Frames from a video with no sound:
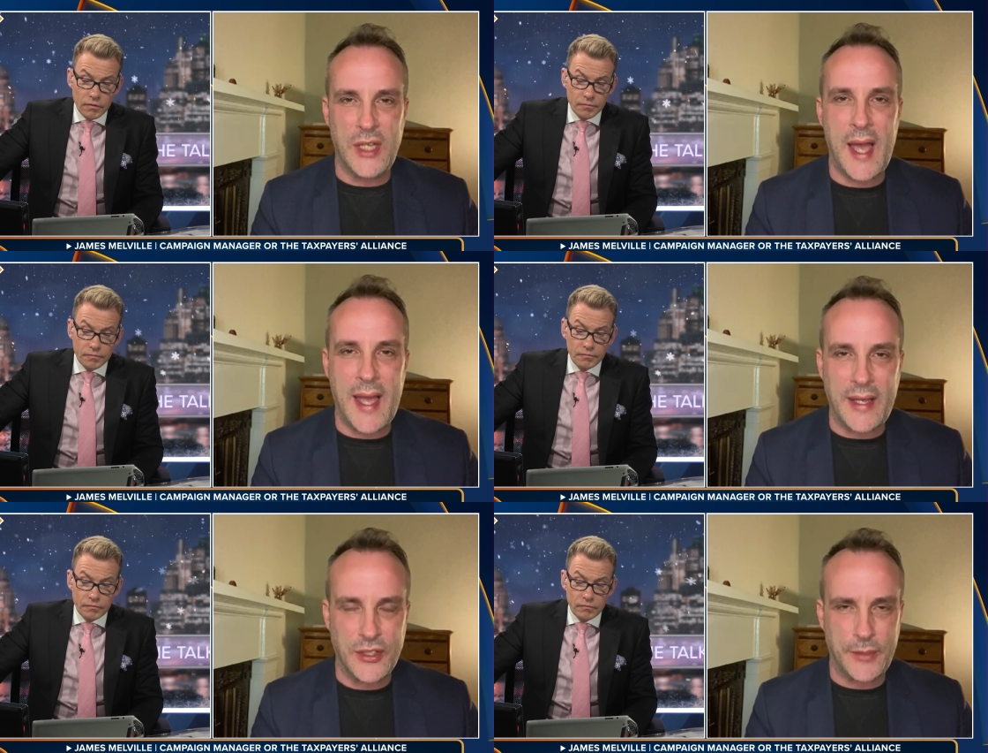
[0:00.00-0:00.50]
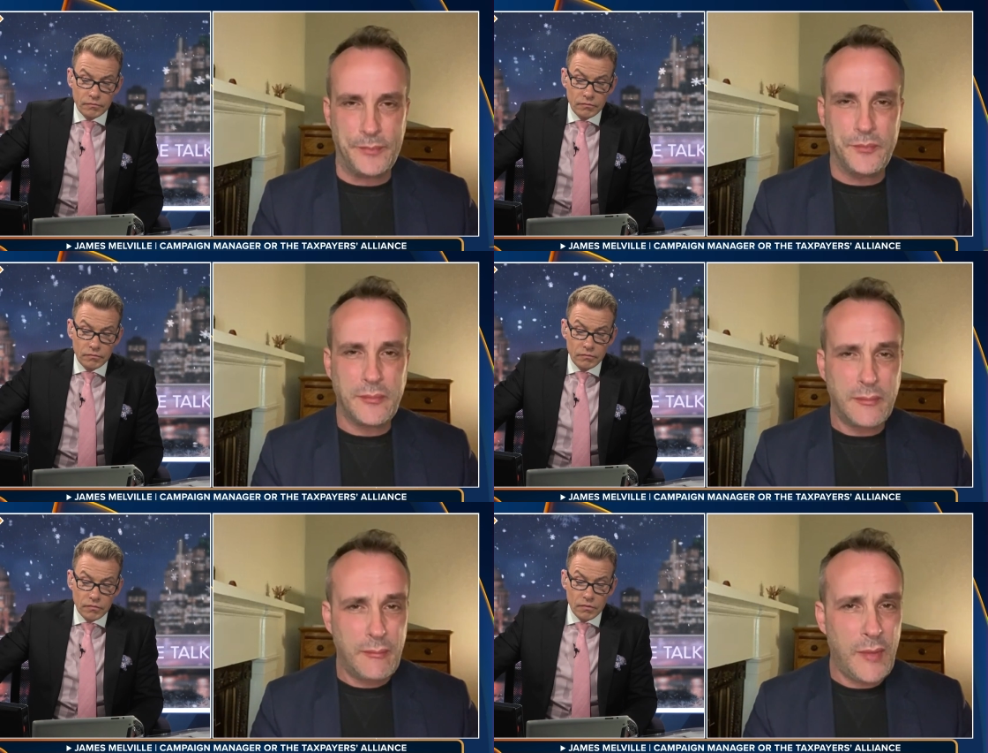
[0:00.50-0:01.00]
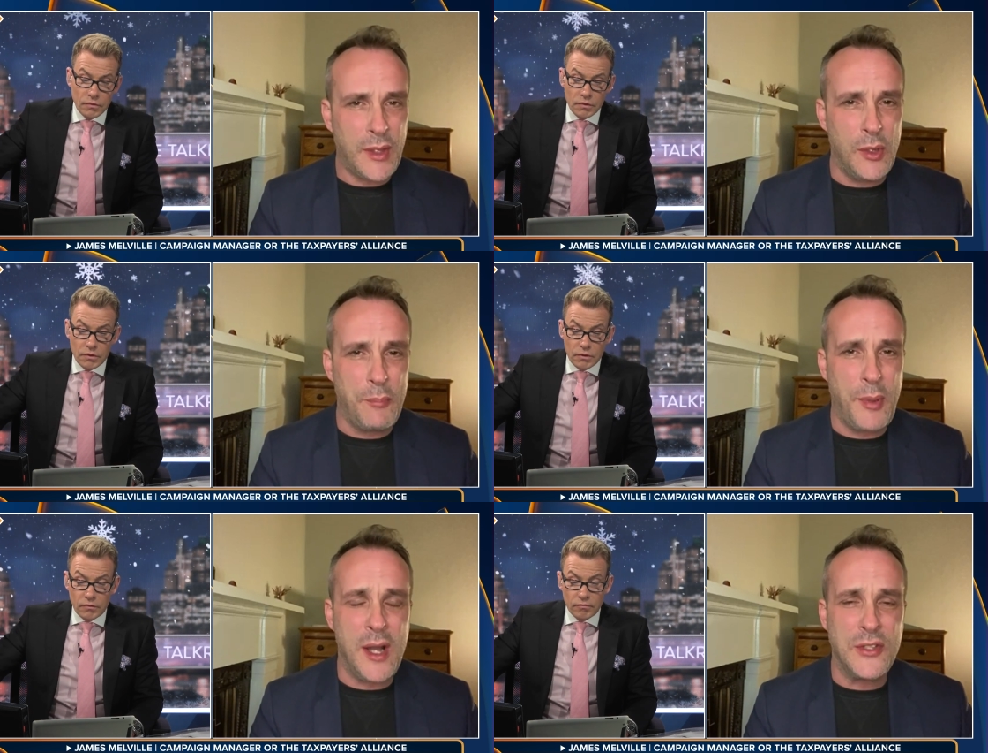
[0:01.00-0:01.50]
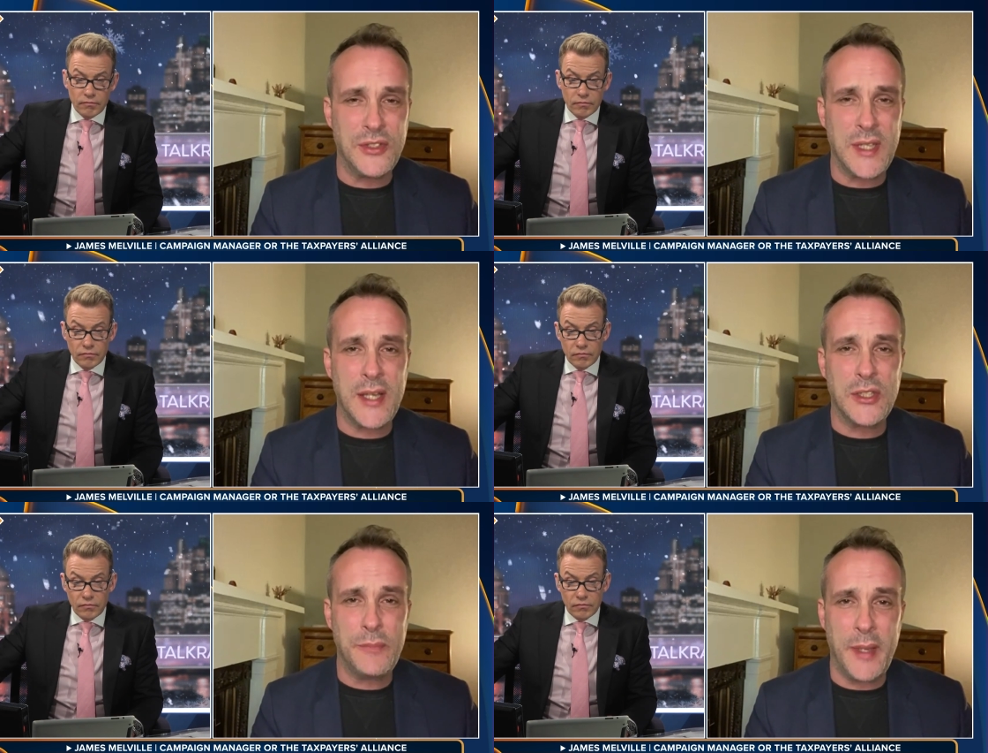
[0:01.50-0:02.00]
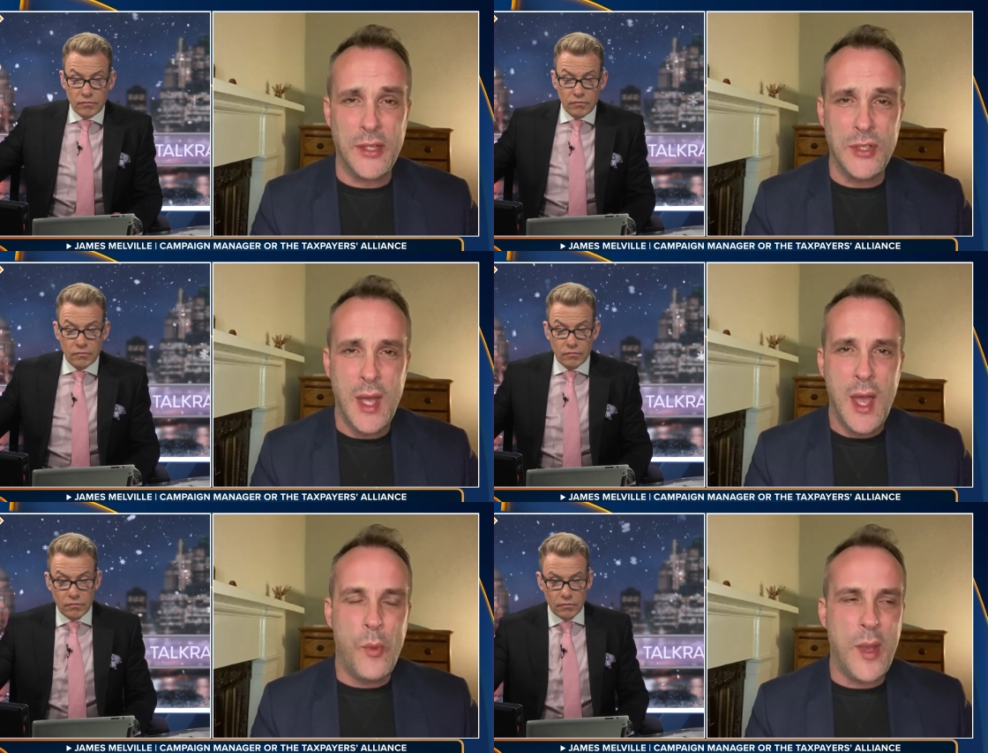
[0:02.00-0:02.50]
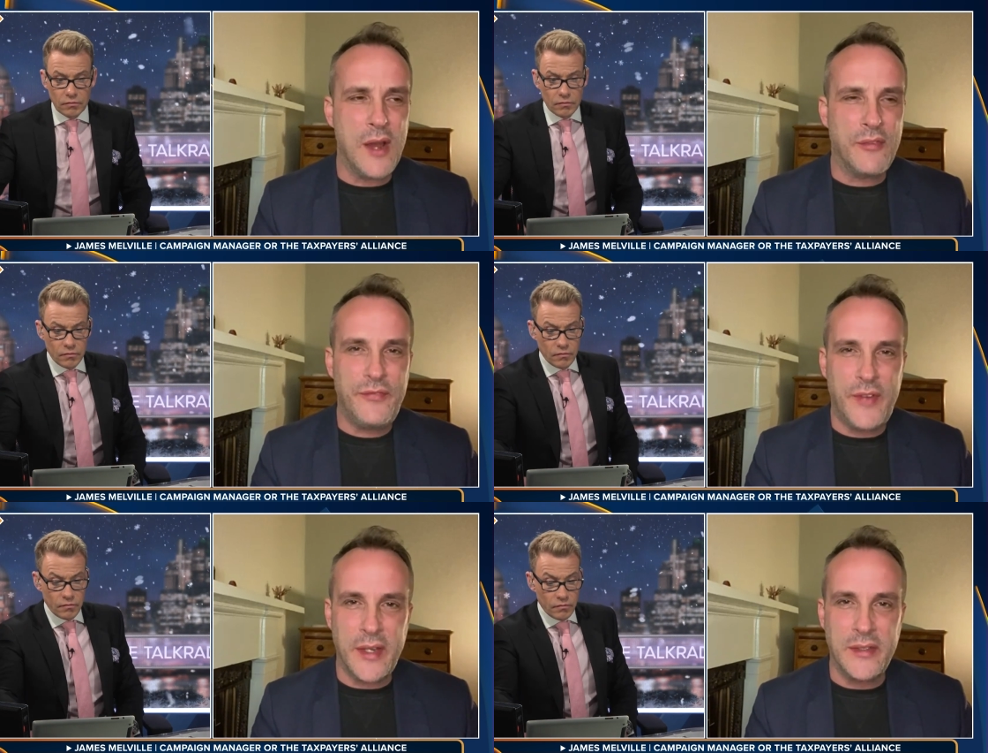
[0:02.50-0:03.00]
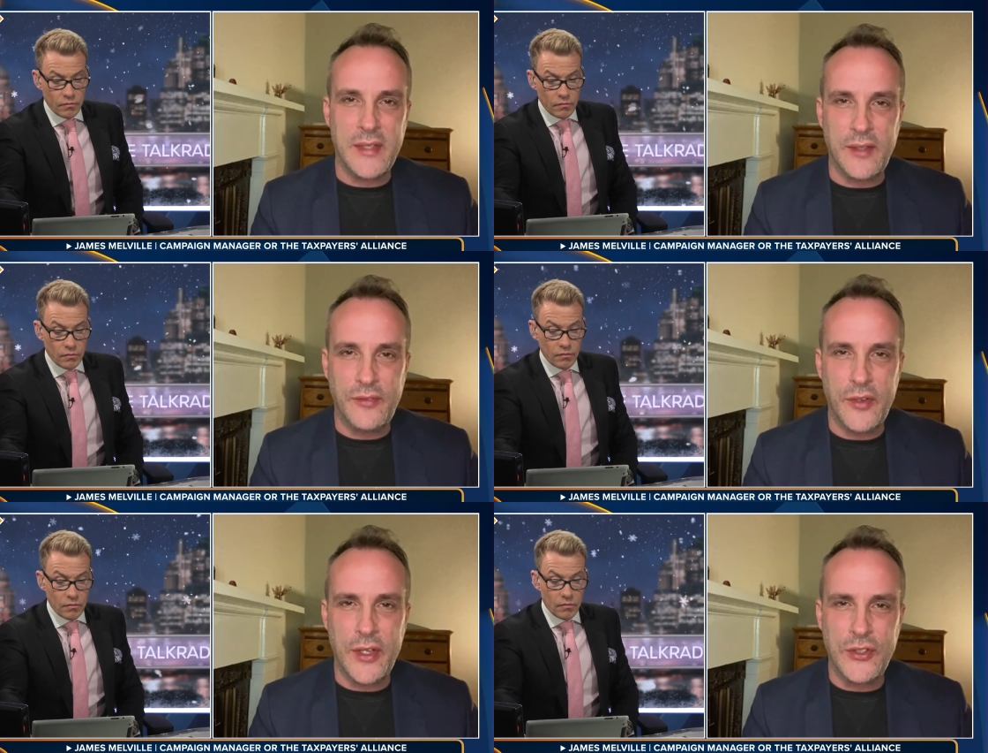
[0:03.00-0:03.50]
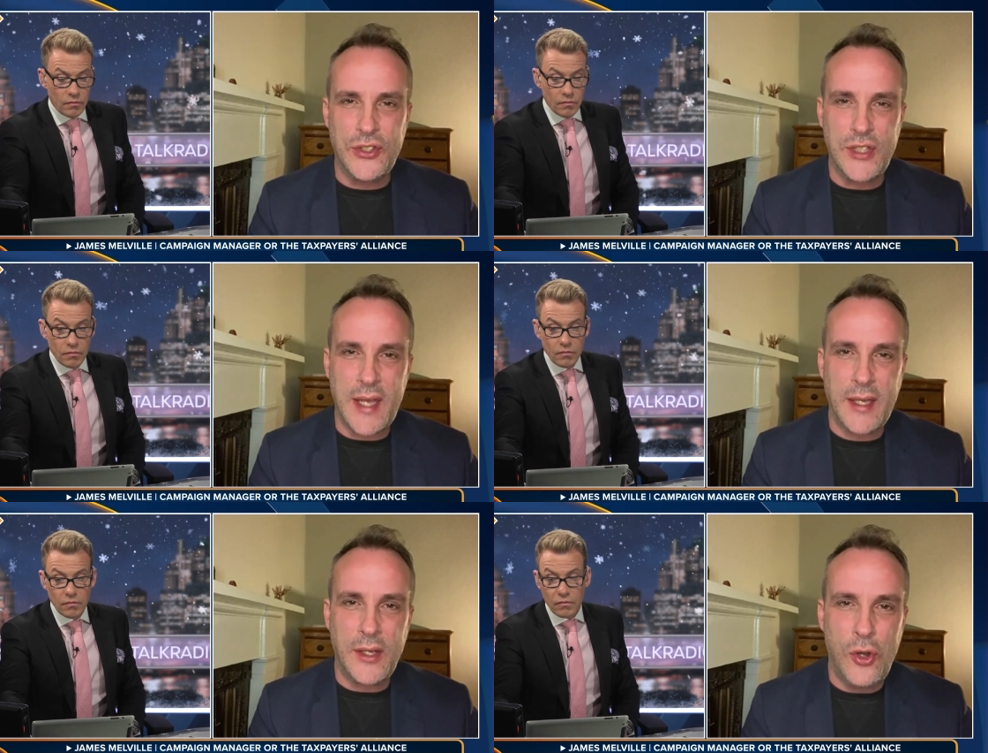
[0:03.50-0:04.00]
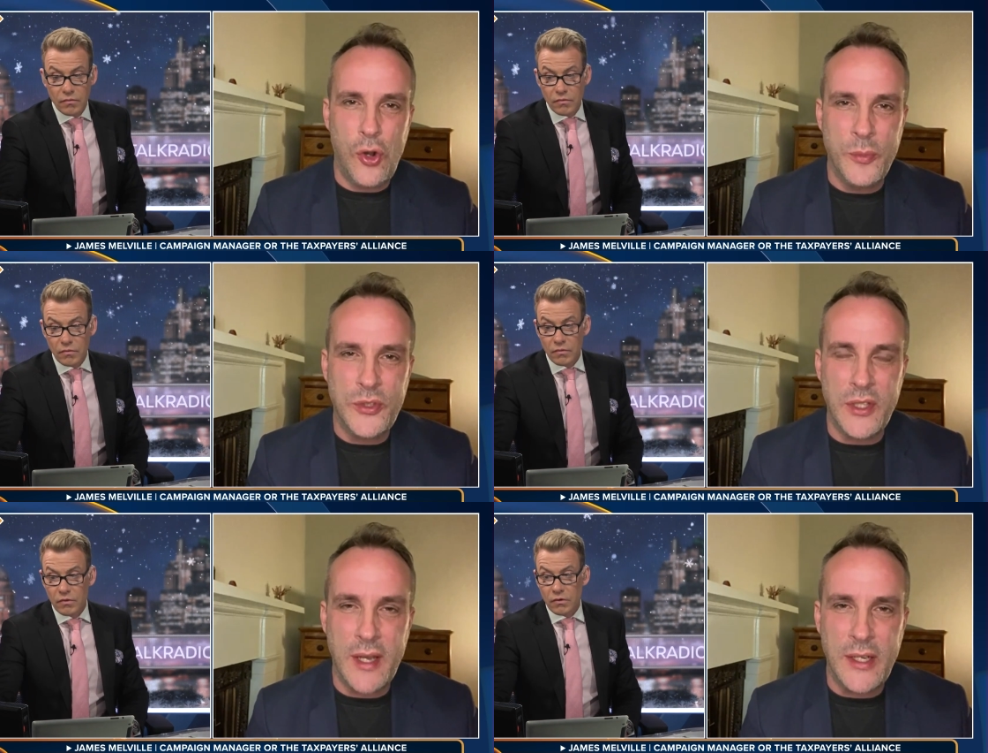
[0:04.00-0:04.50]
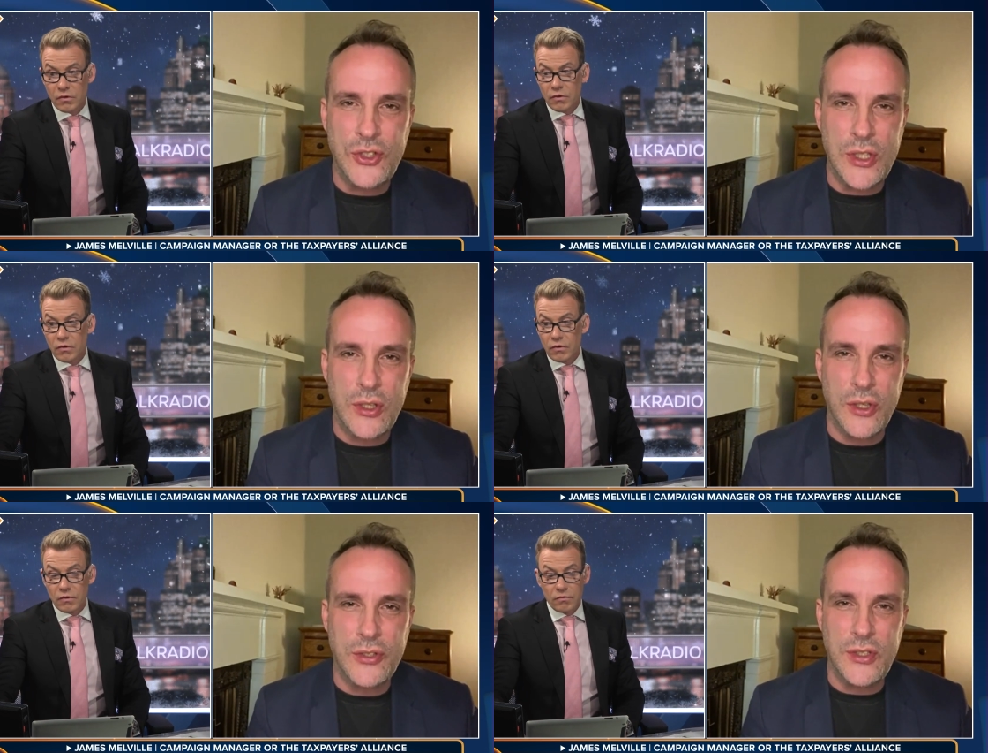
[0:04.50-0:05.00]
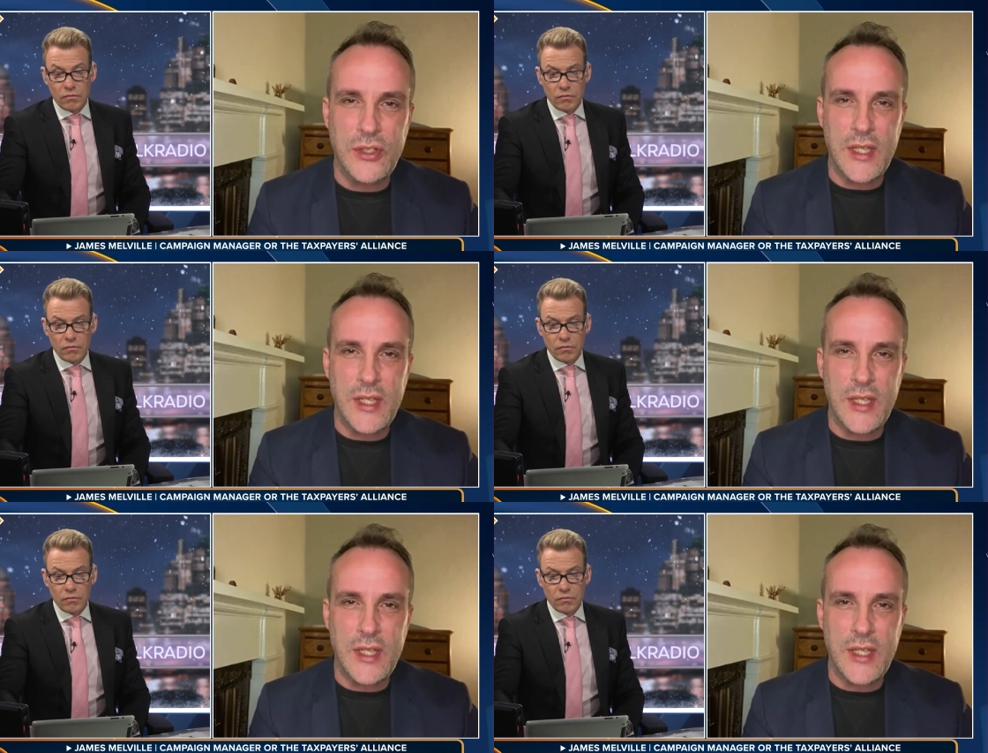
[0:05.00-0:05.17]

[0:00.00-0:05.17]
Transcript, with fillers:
Speaker 1: tax. You know, part as taxpayers, we are funding for their second homes, their energy costs